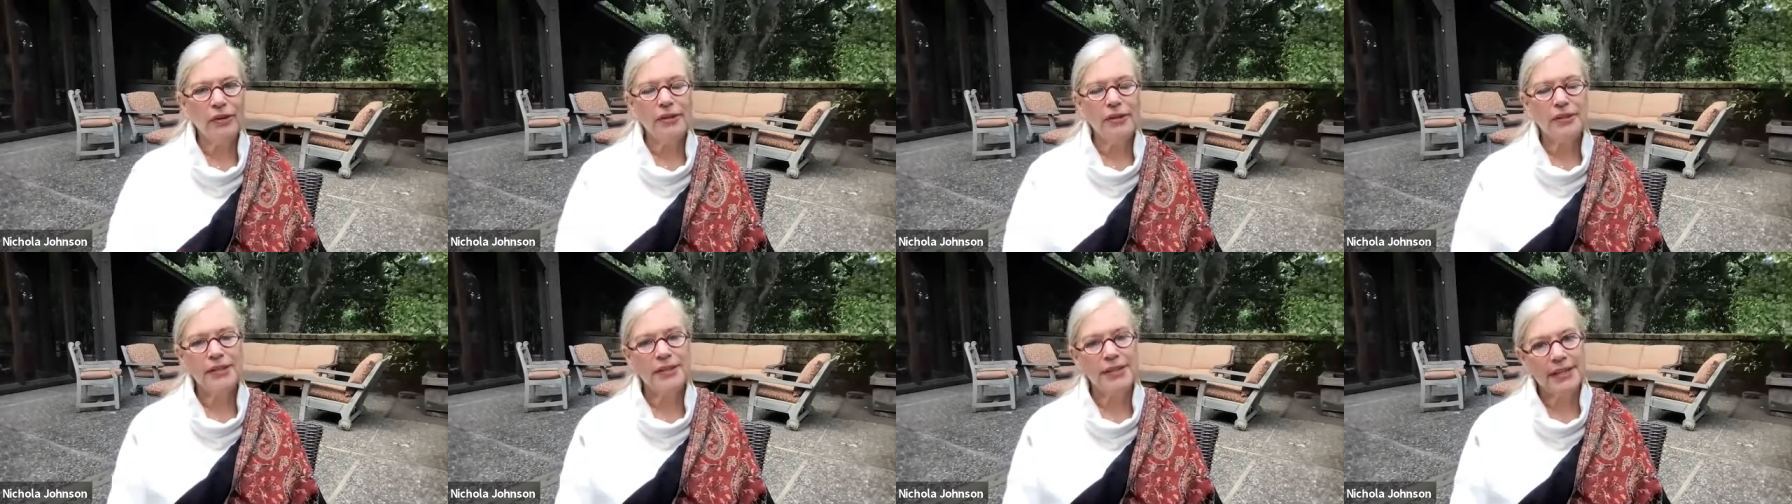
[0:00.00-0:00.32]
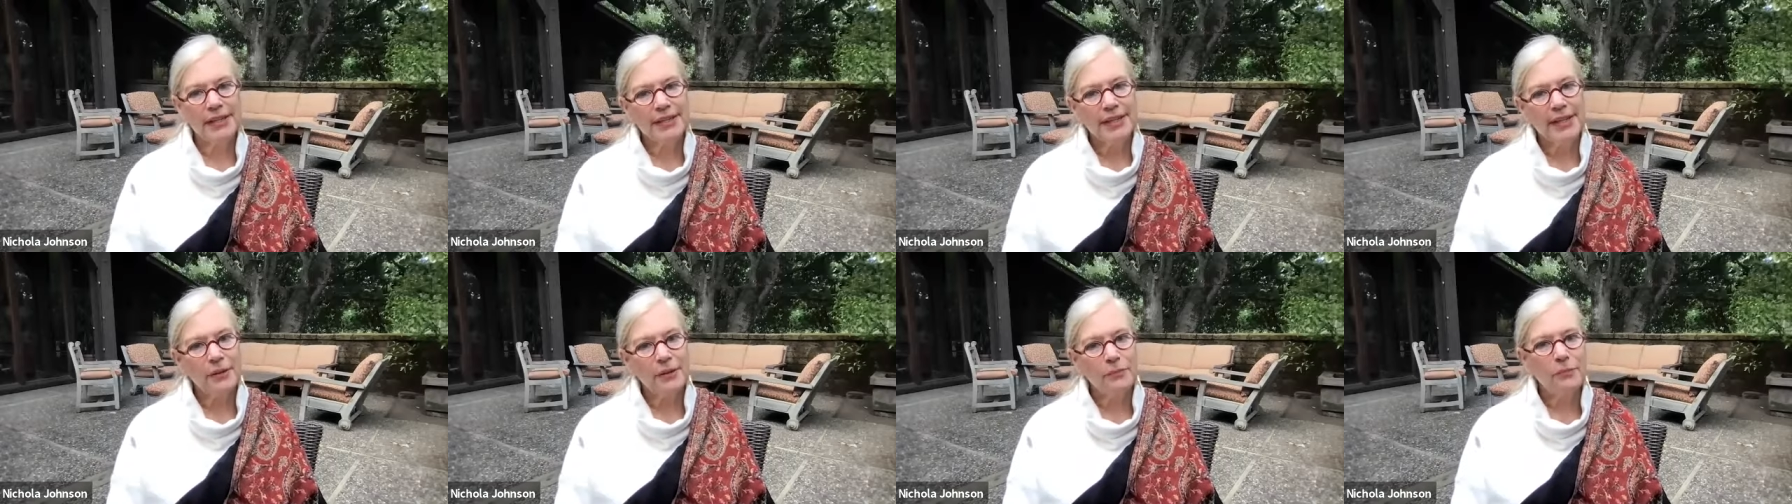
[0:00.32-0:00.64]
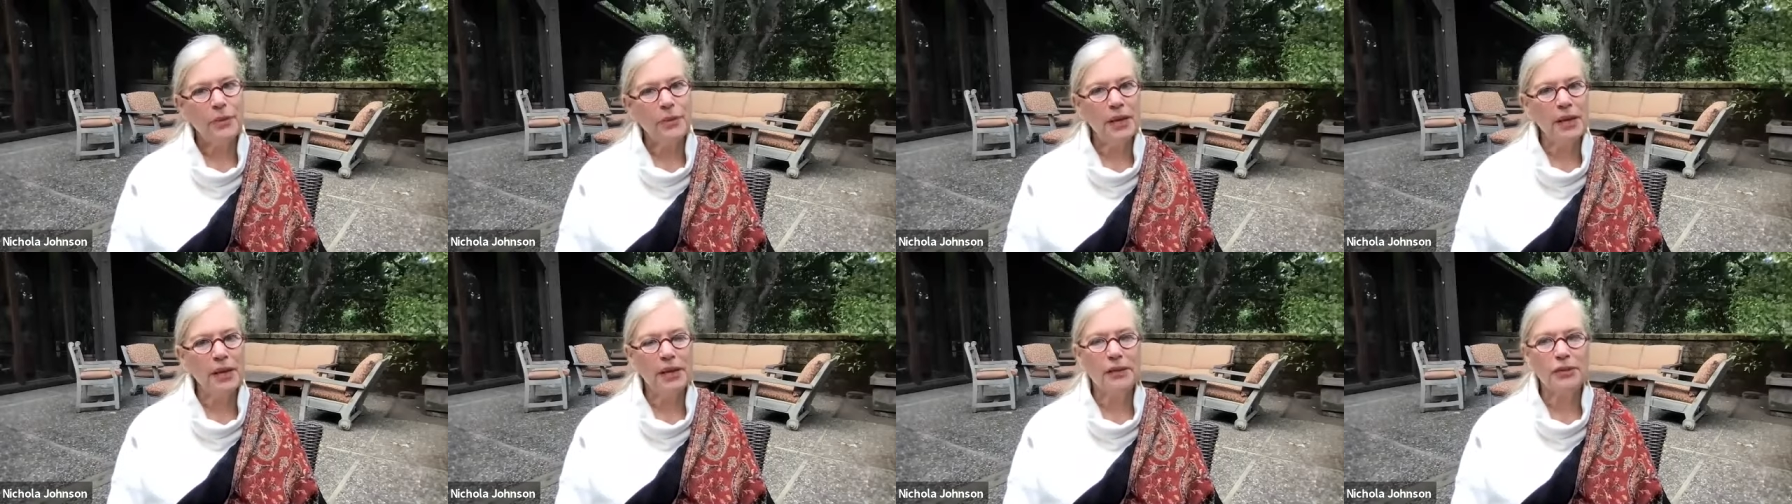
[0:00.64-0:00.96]
sentient
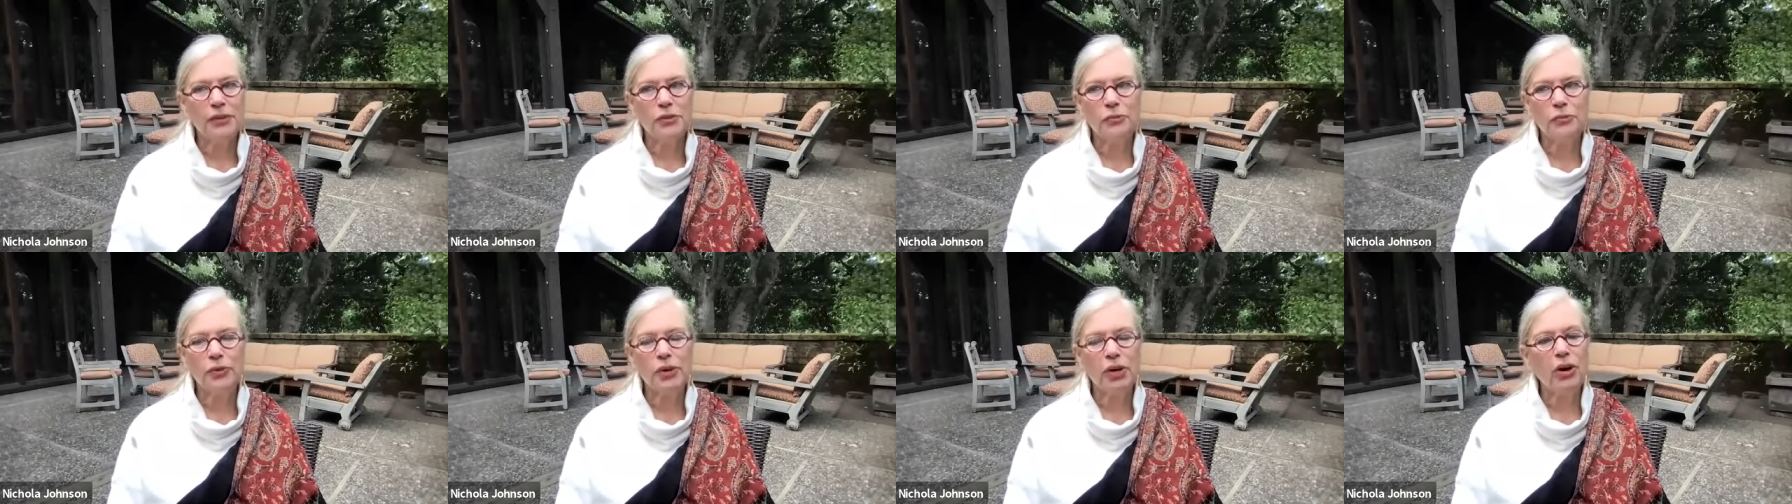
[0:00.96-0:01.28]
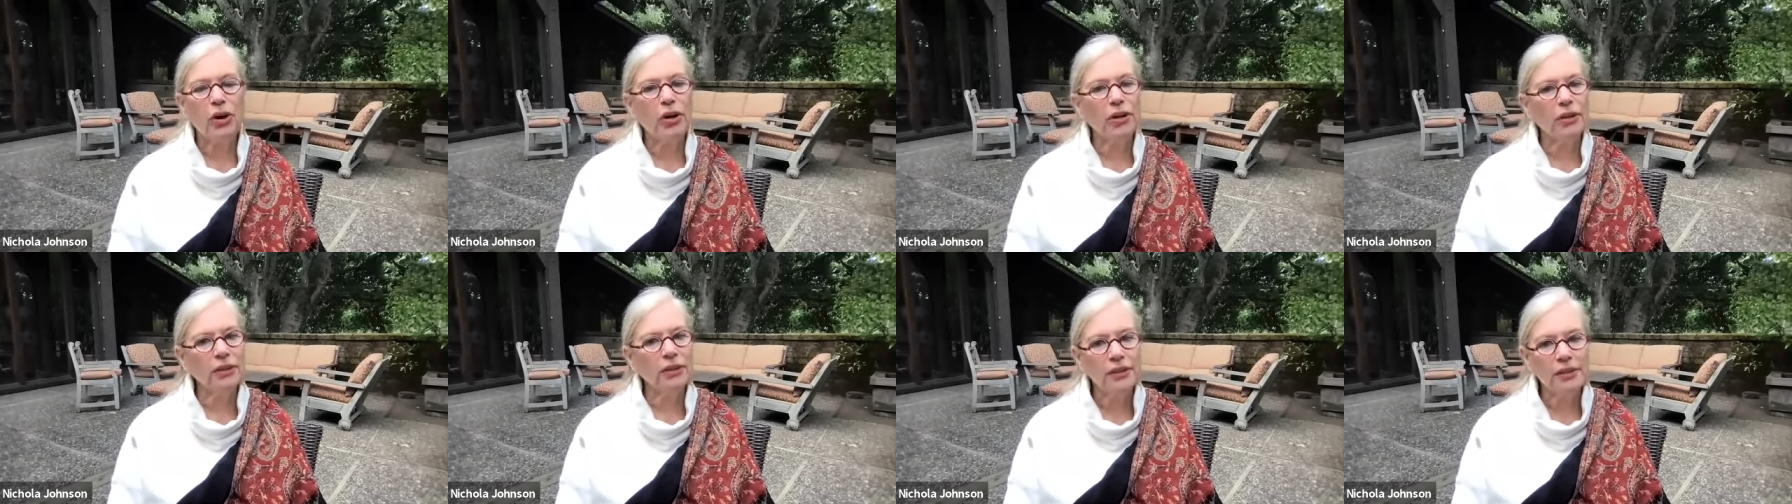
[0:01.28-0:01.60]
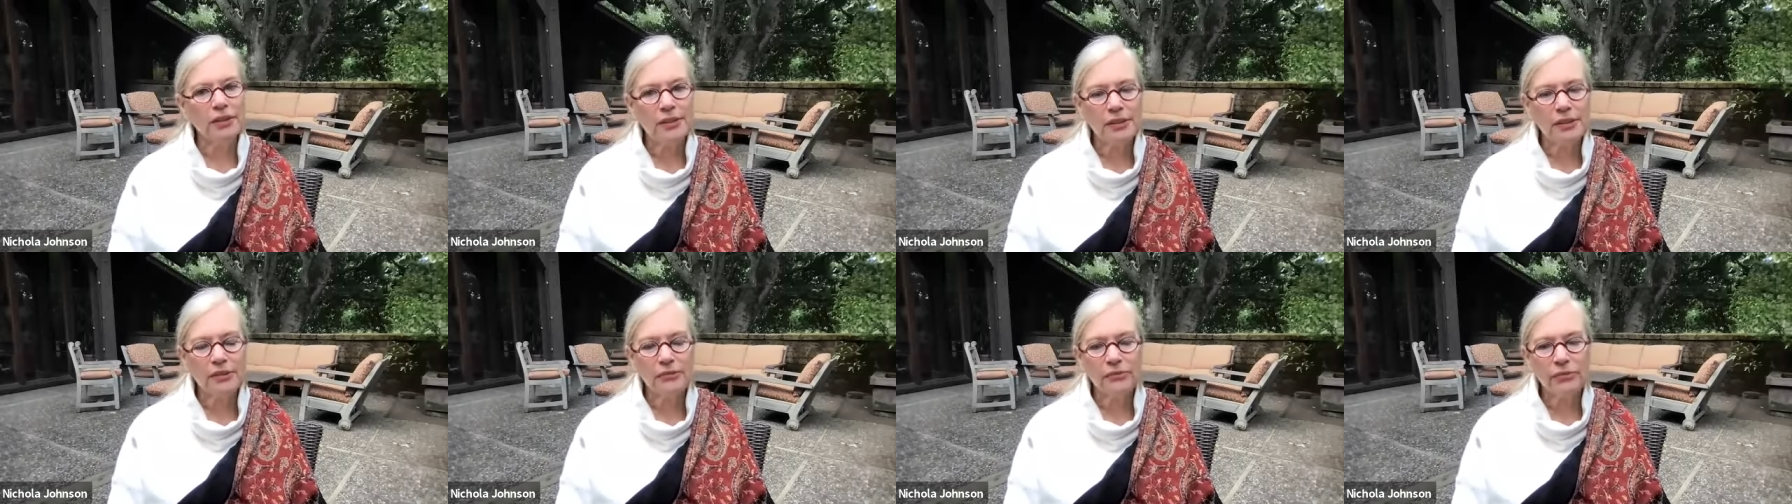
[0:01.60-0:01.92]
beings
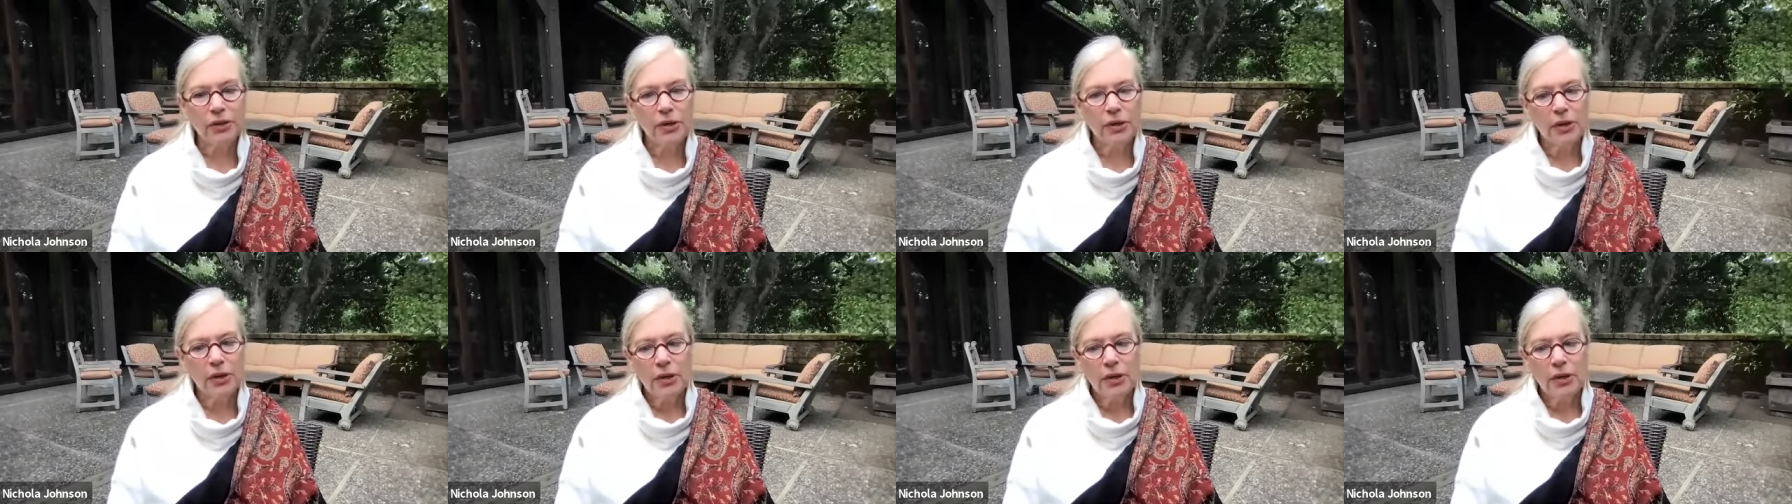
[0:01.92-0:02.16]
regardless of